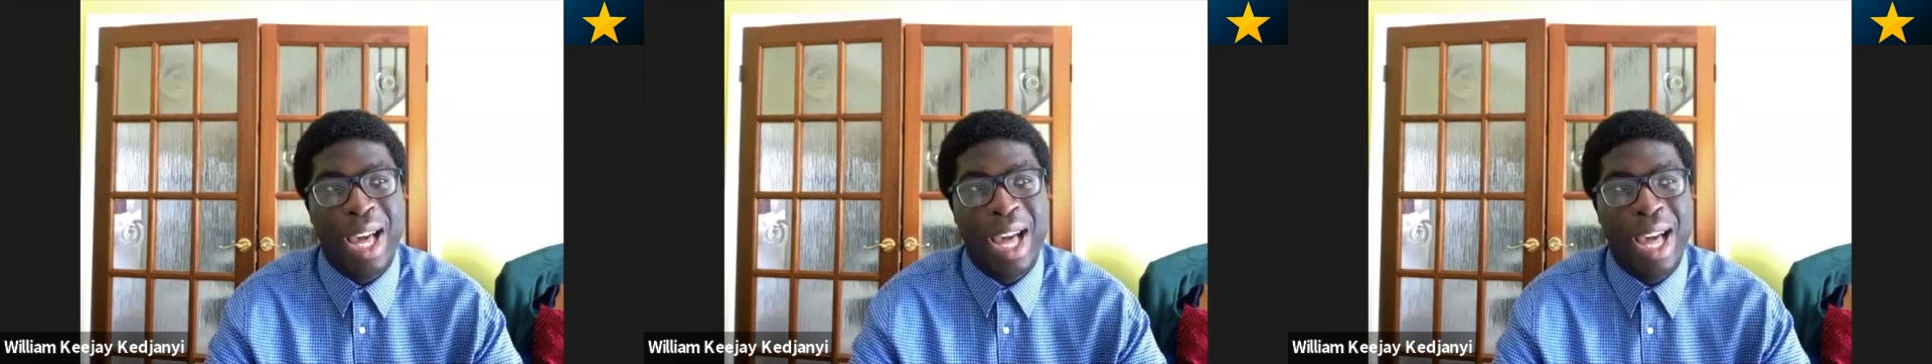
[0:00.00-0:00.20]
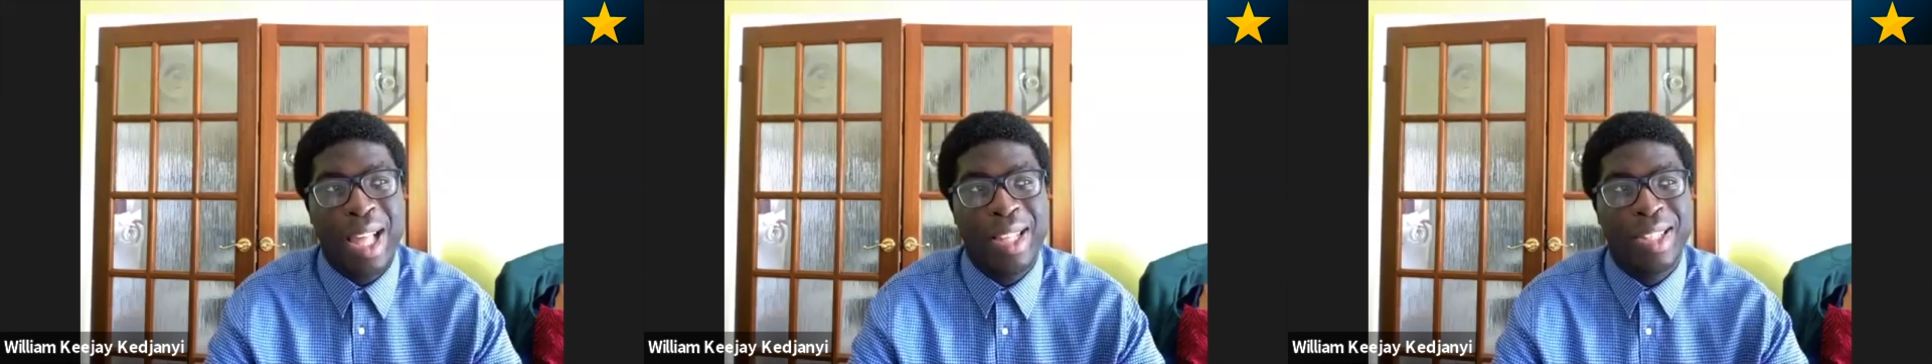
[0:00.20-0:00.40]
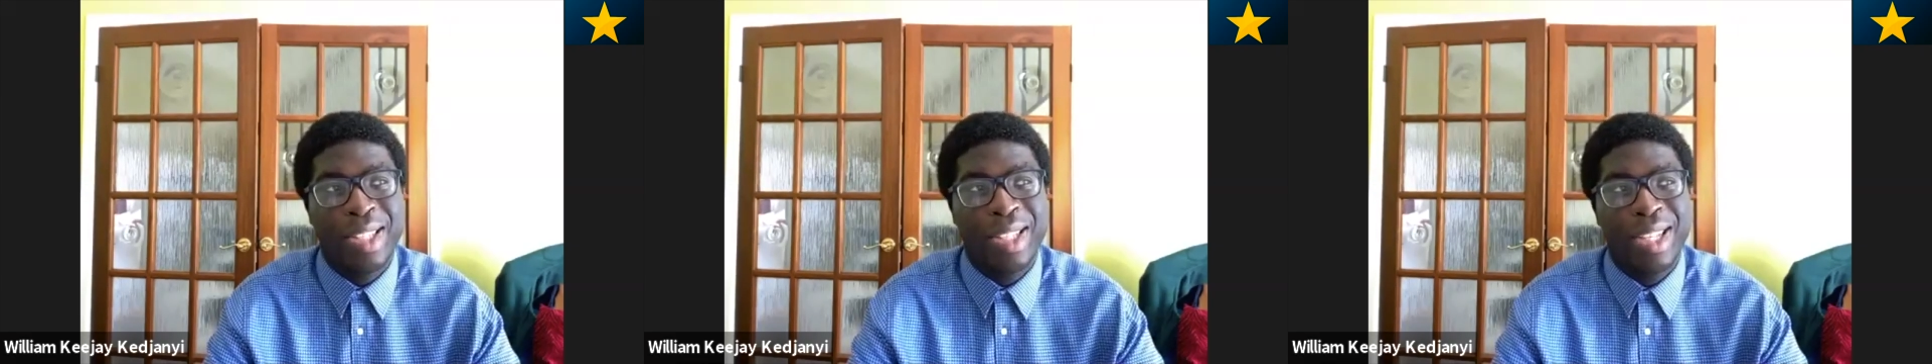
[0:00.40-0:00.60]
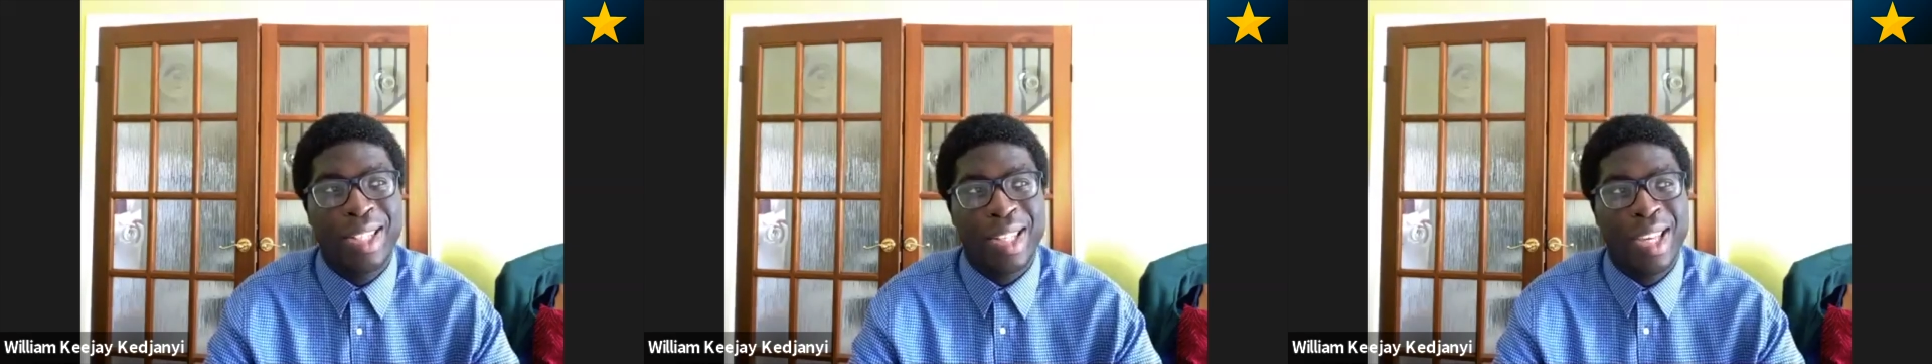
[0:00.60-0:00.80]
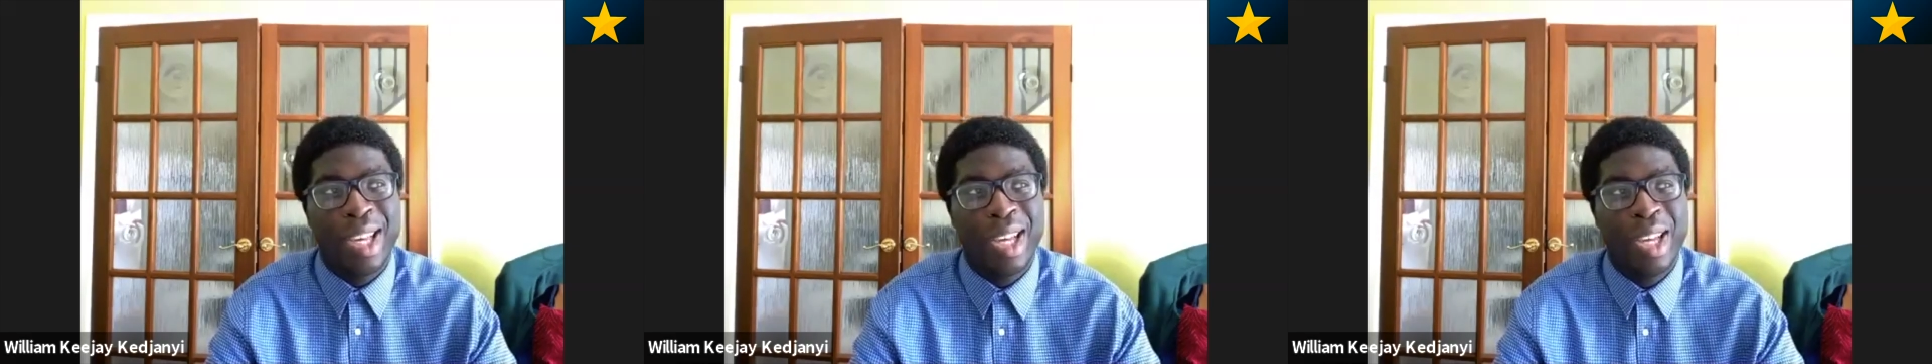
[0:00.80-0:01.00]
And as
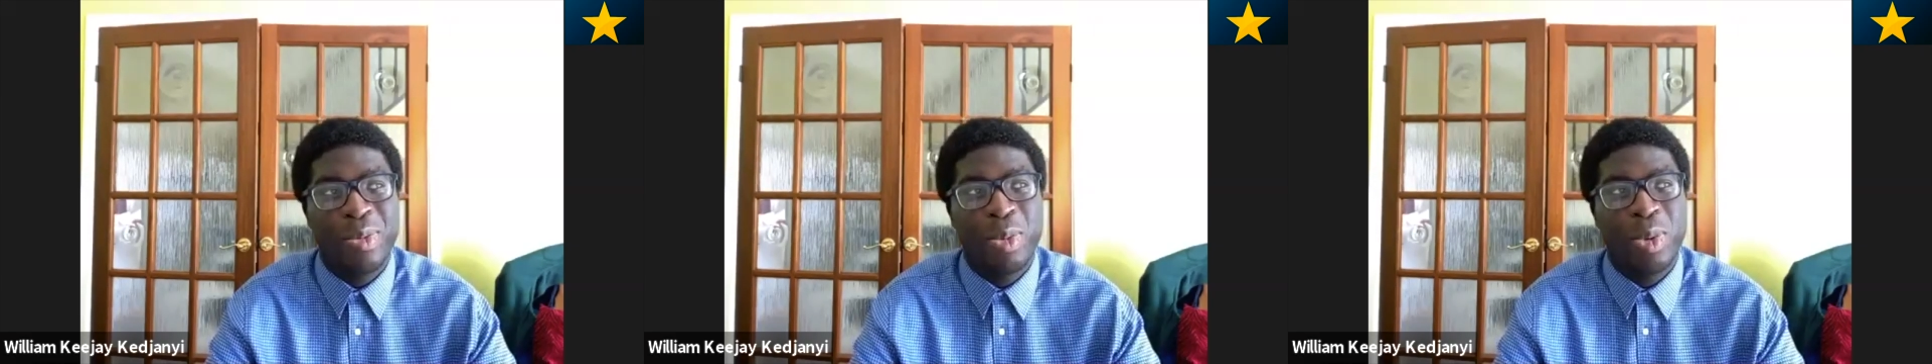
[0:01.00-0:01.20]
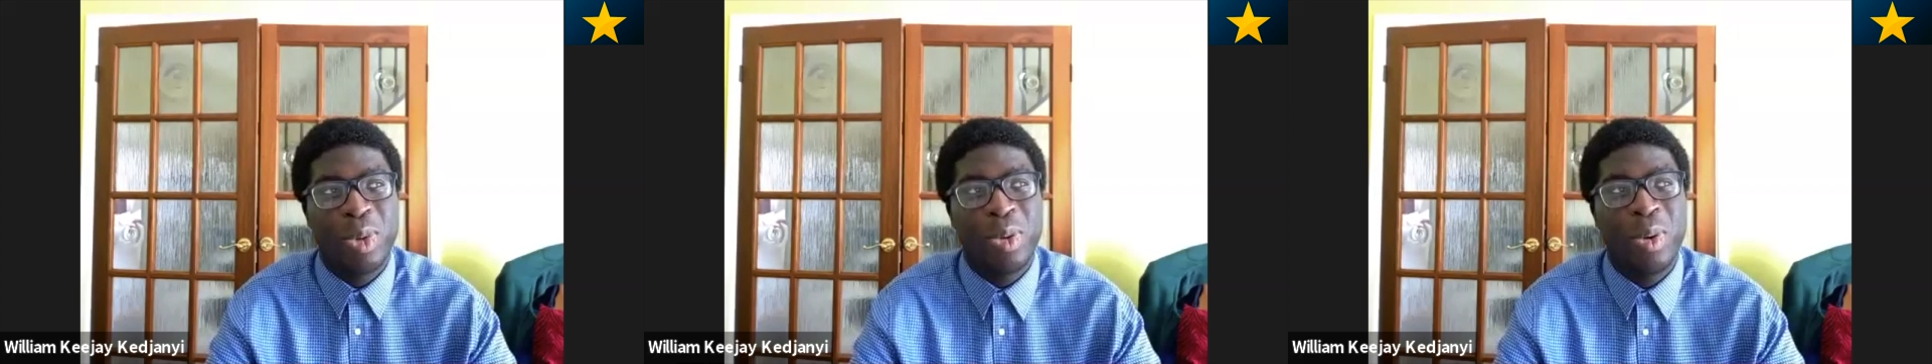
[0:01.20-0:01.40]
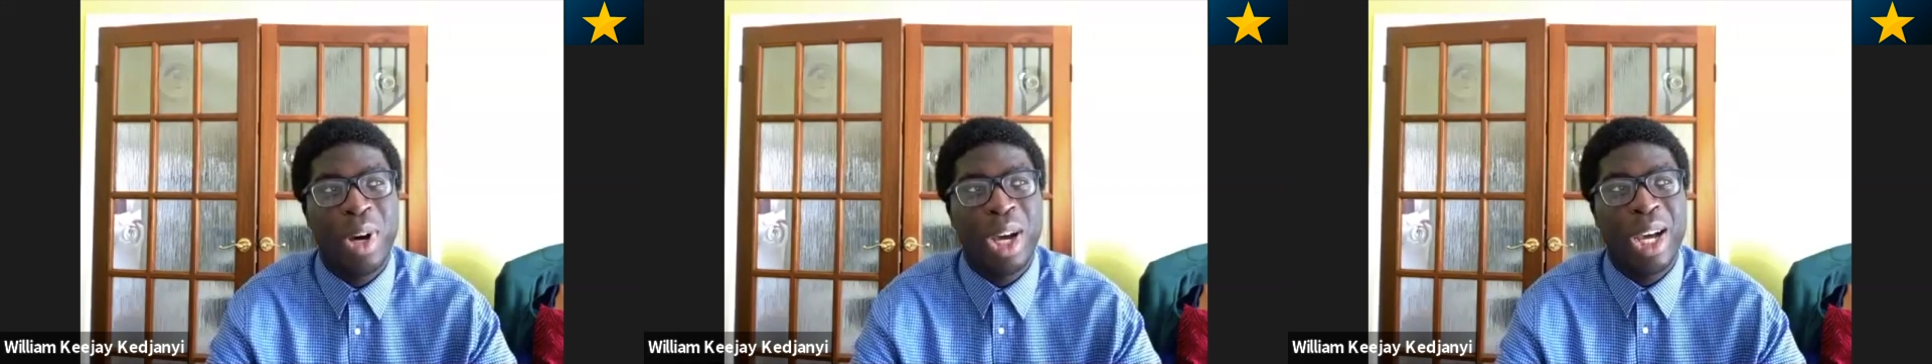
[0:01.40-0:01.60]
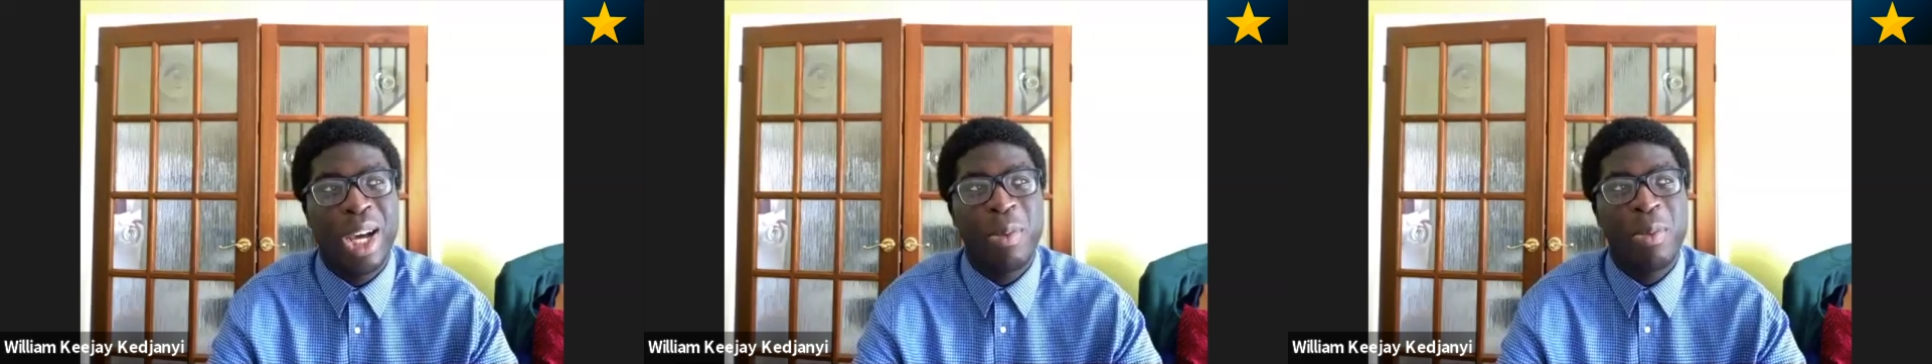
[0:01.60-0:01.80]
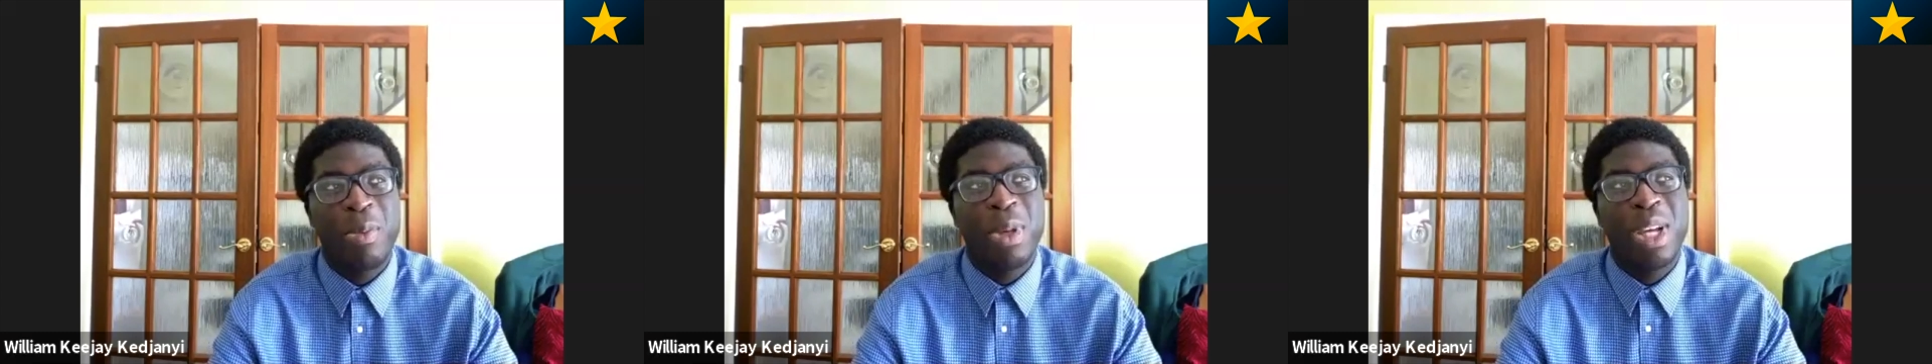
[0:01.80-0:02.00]
a curveball,
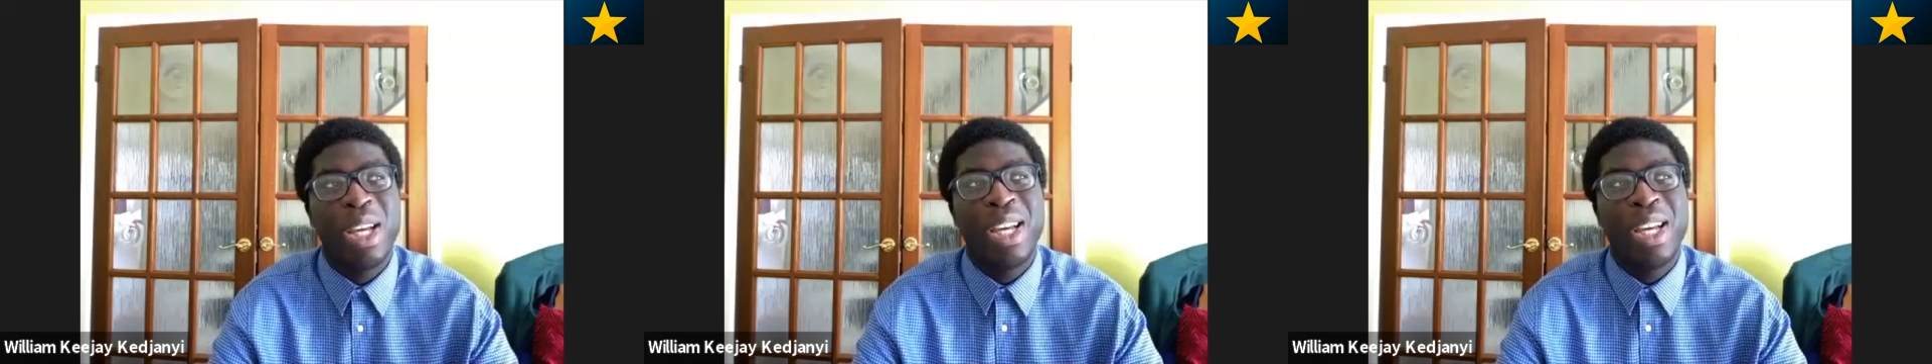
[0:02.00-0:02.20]
um,